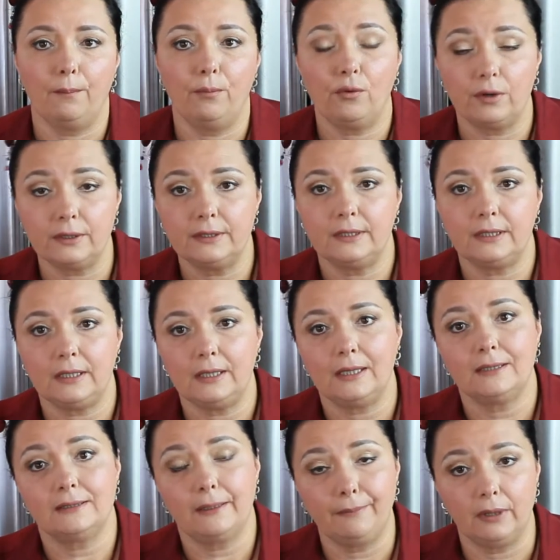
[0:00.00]
Pu Erh tea
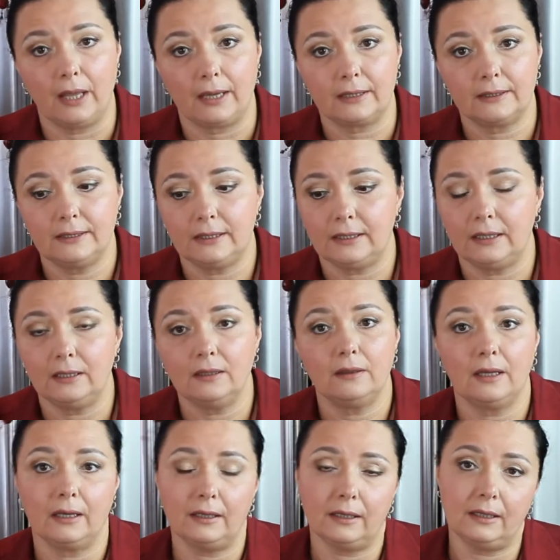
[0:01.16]
is a black tea
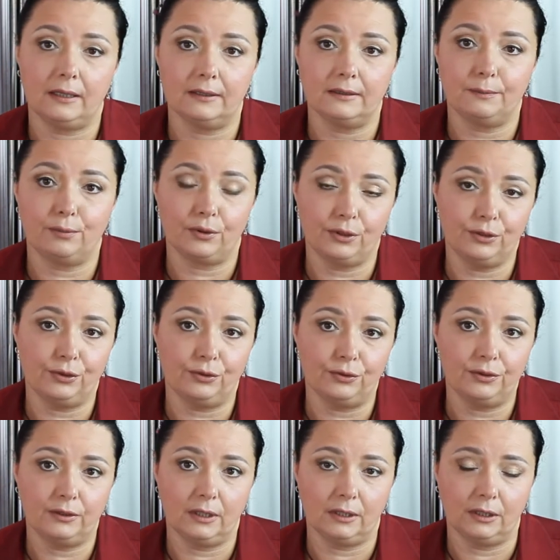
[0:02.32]
that is
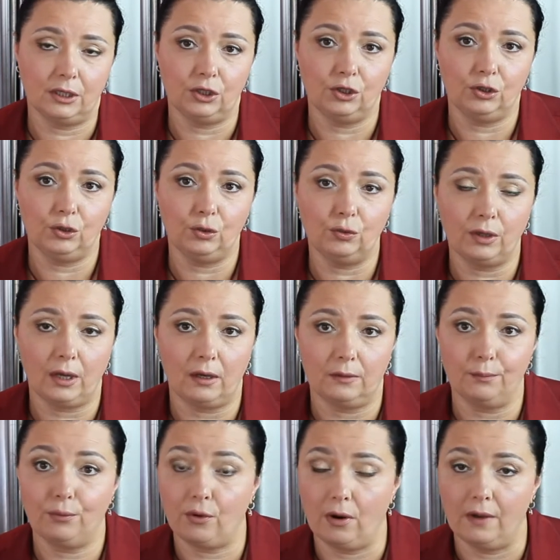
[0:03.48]
produced in Yunnan
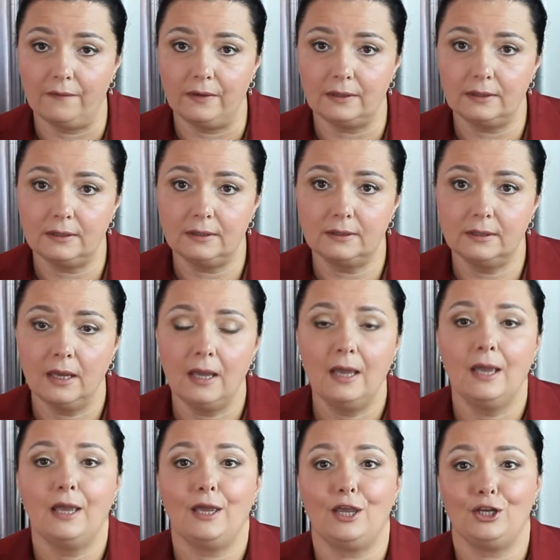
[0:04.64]
Province
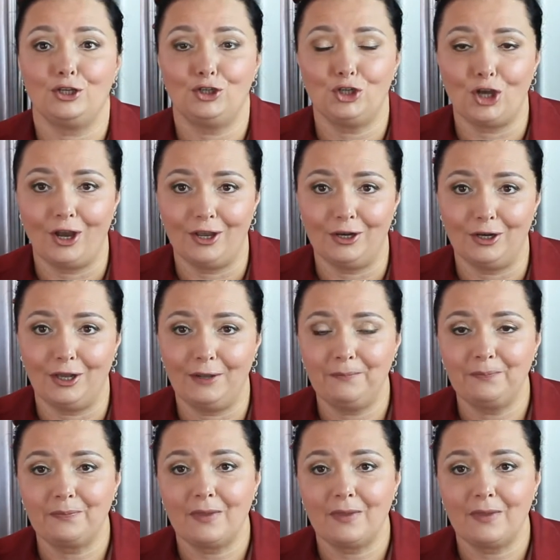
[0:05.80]
in China,